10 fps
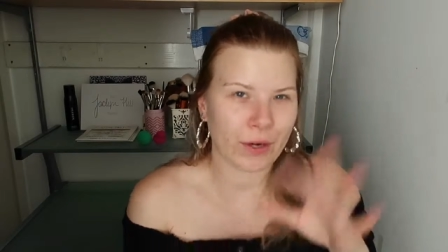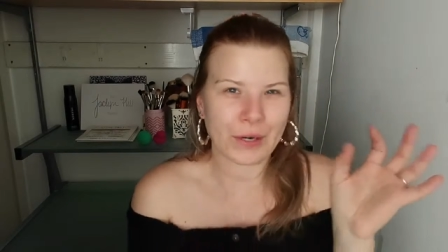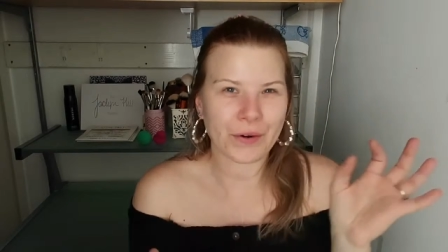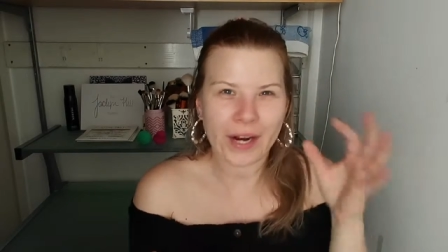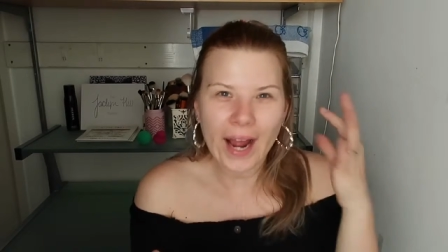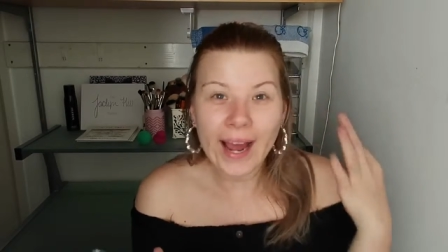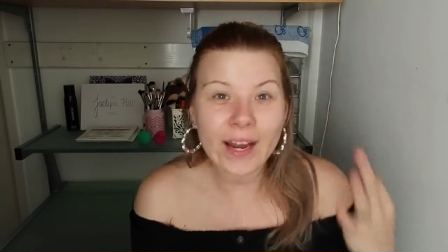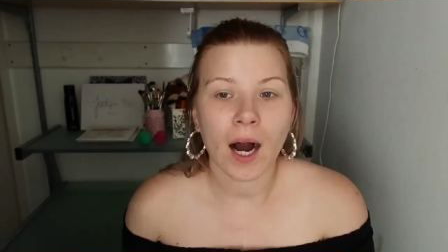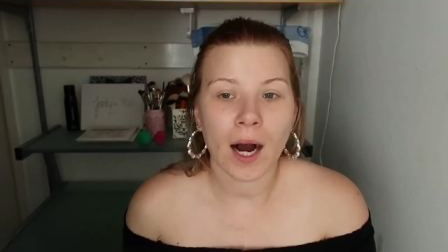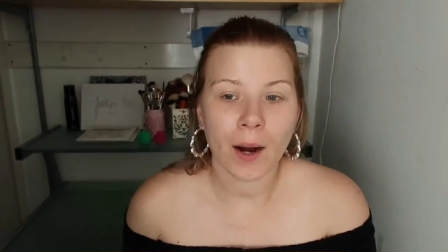
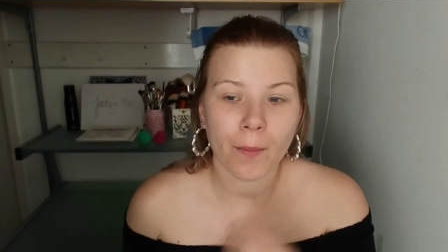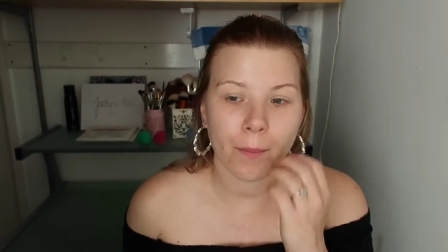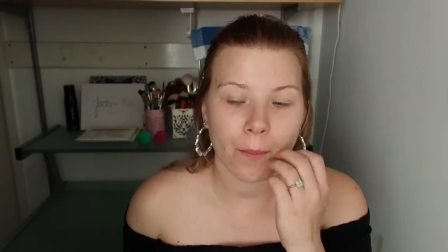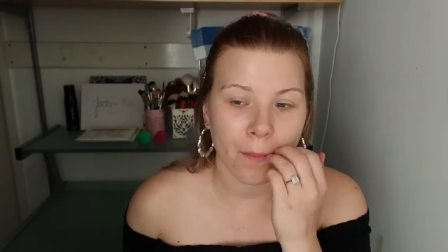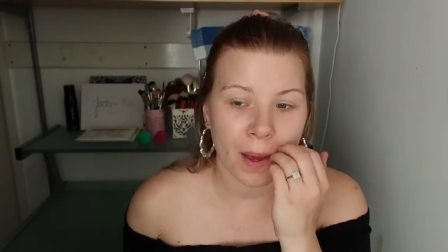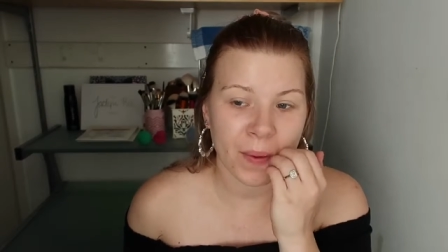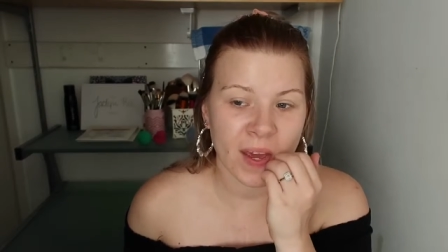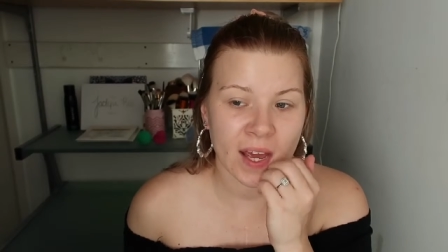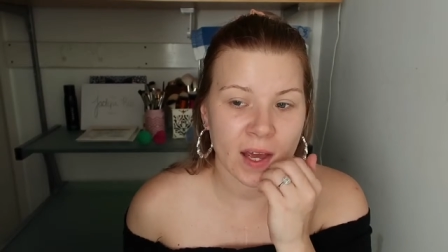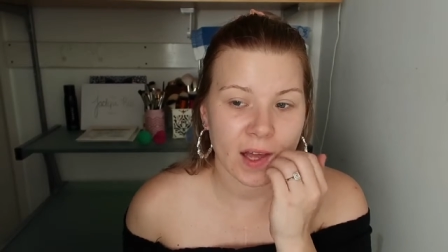recreate um
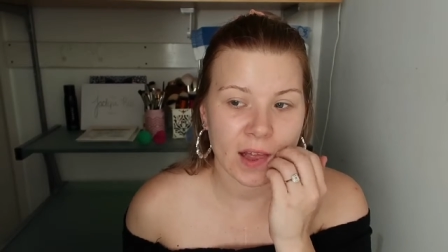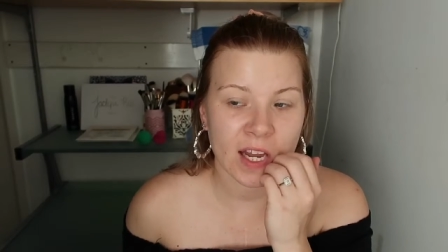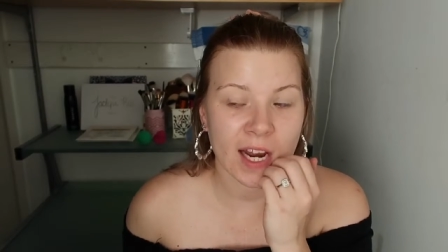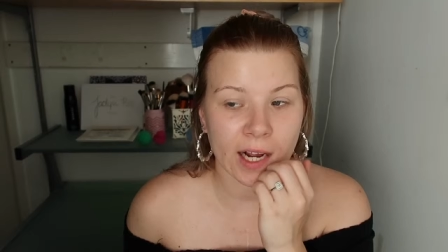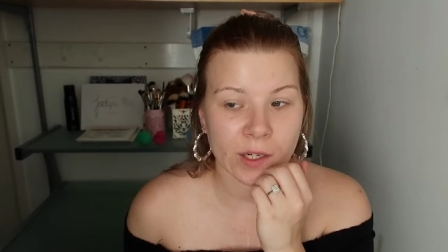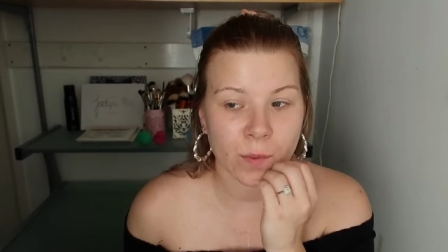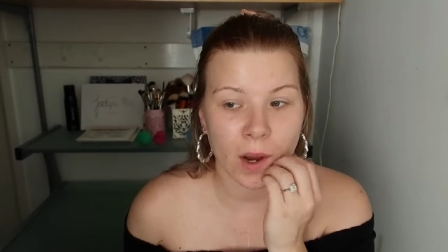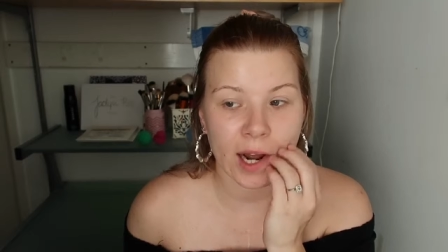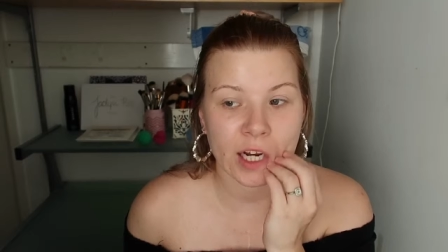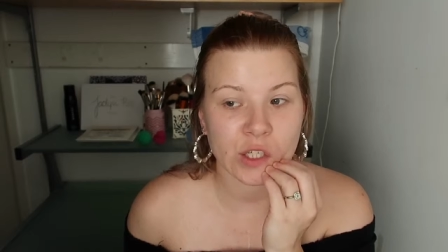maybe the next
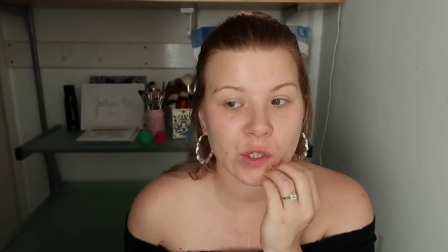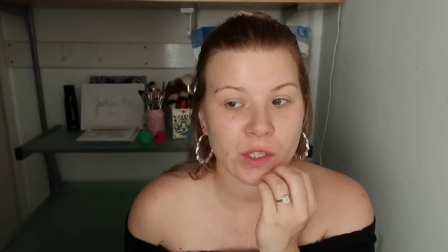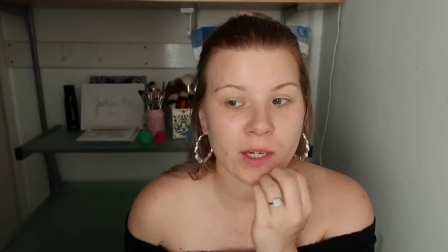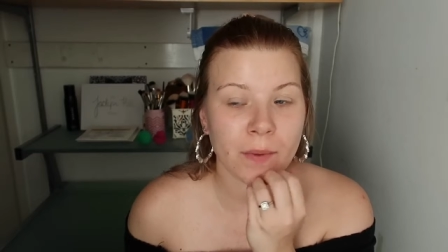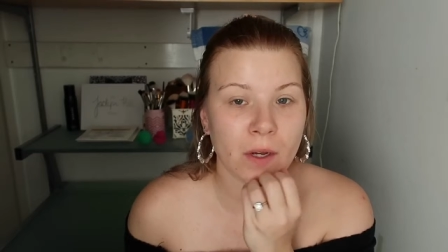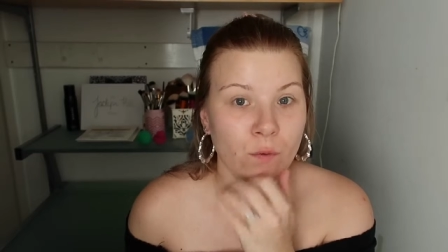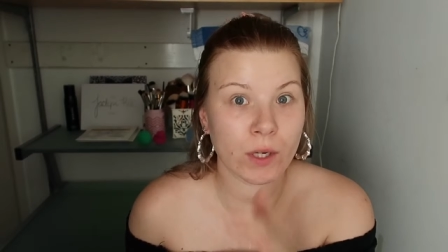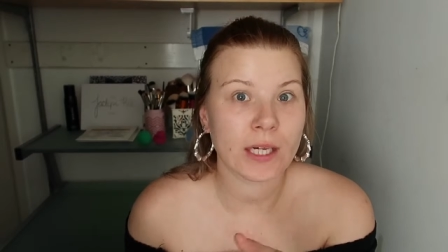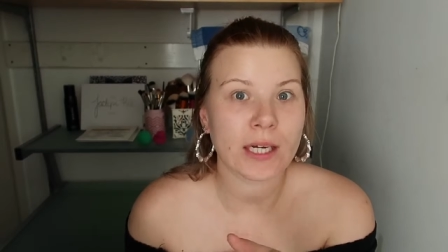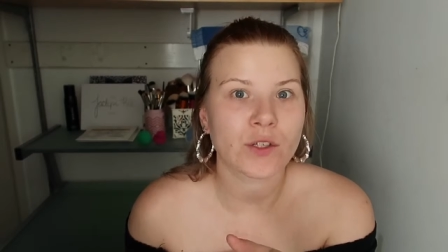one I can do something
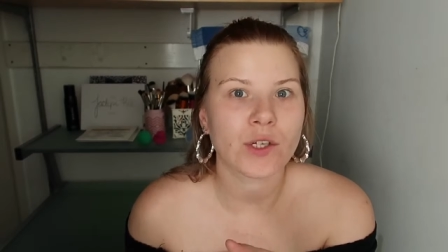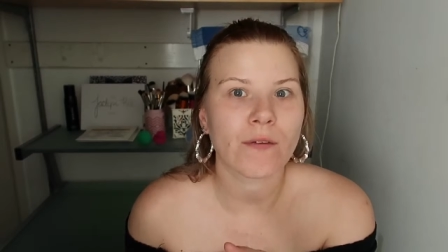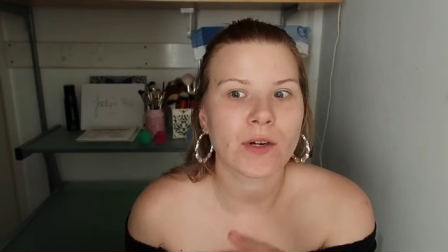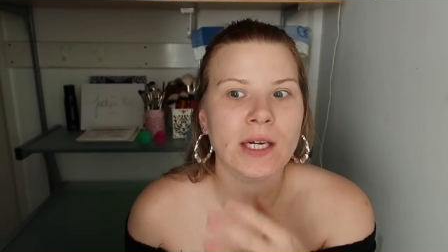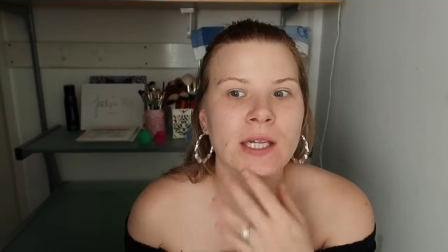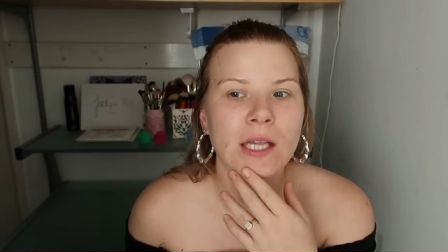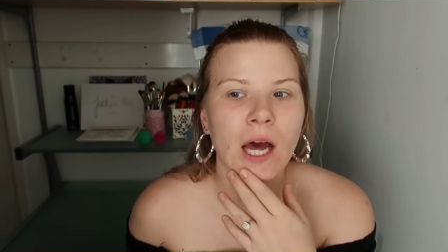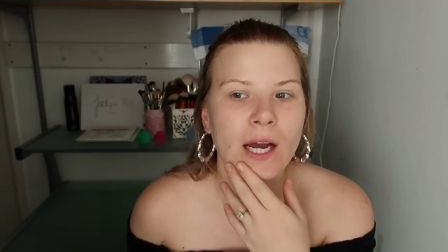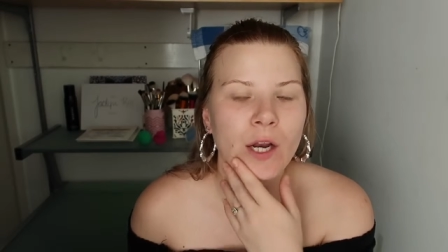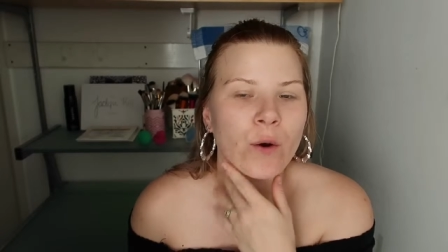really extravagant
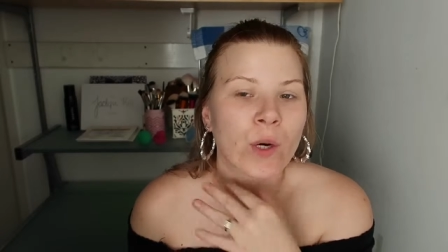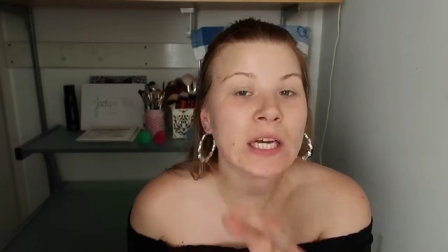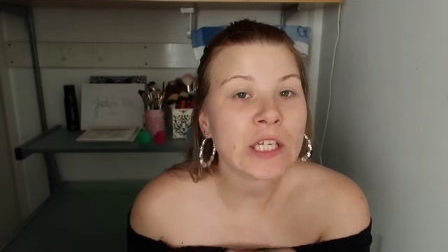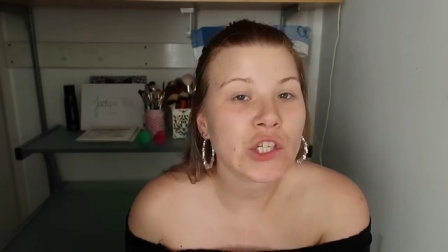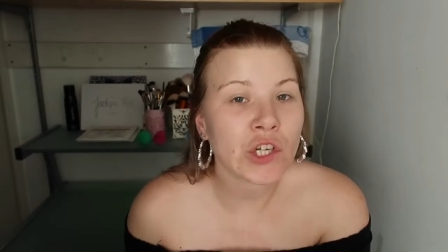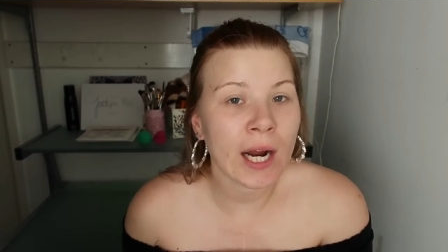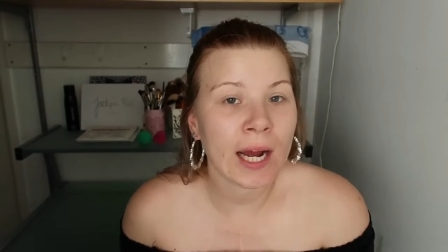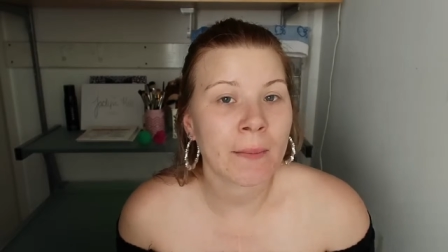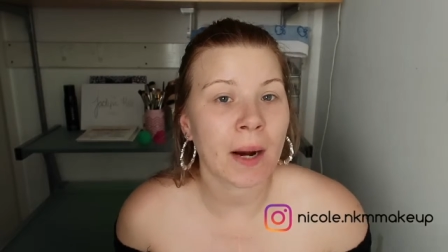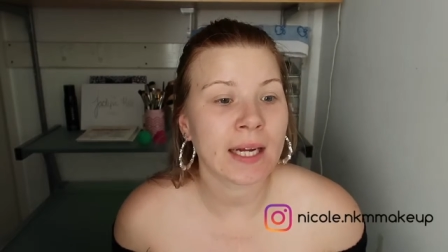like I know on
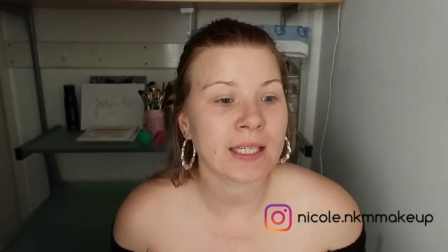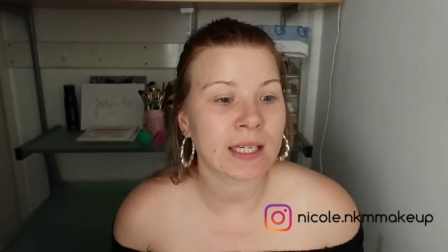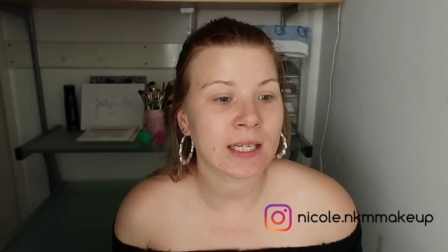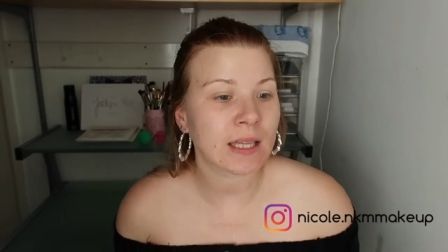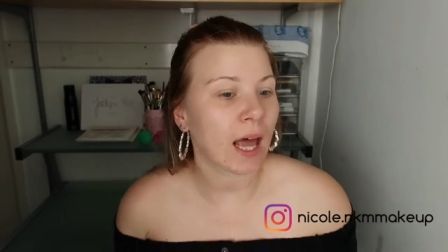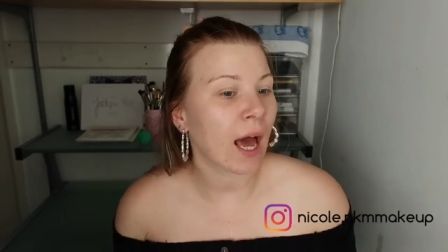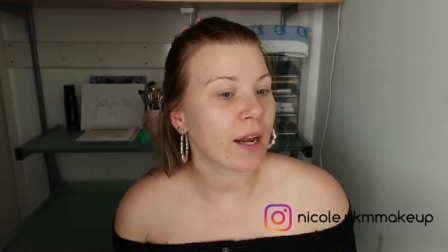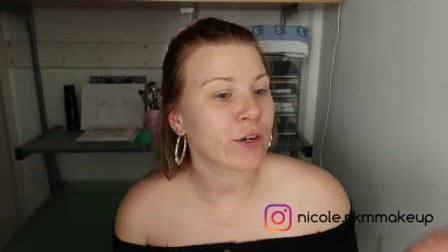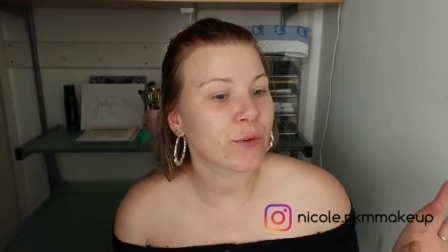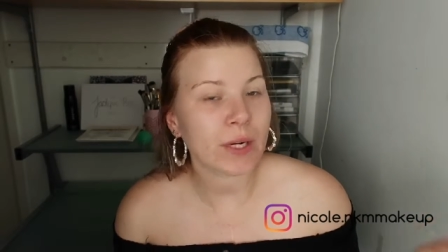Instagram I did
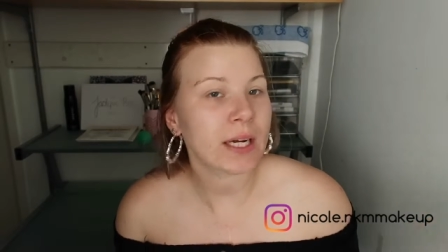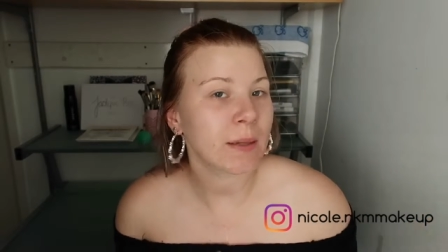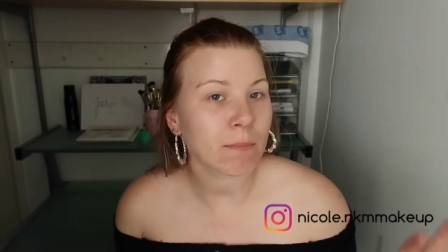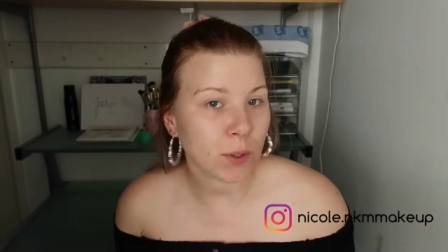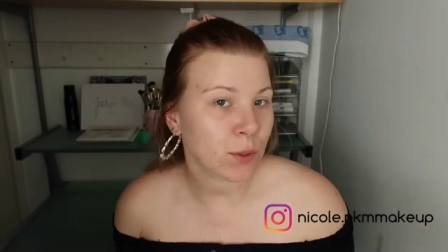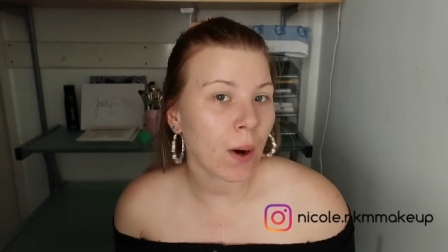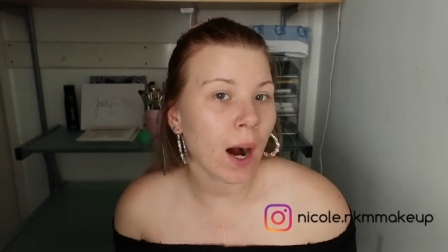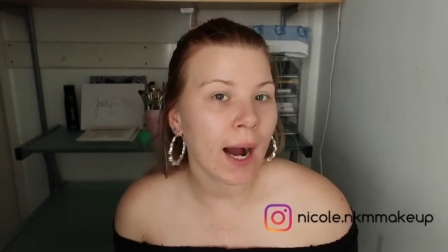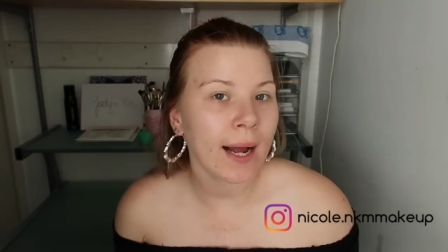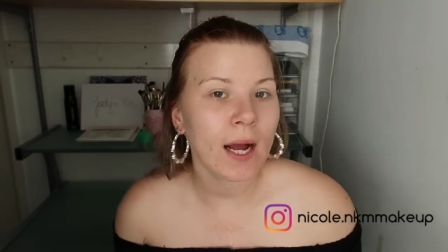that green and blue
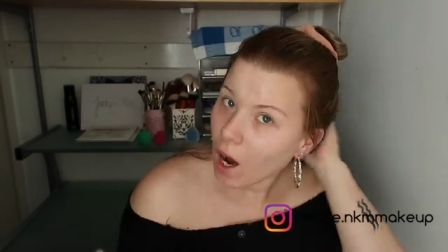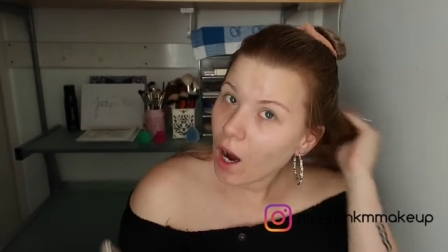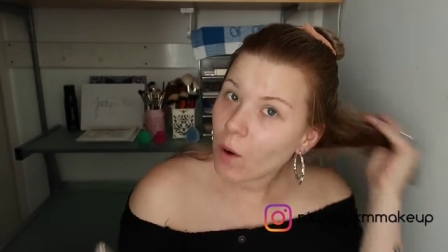eye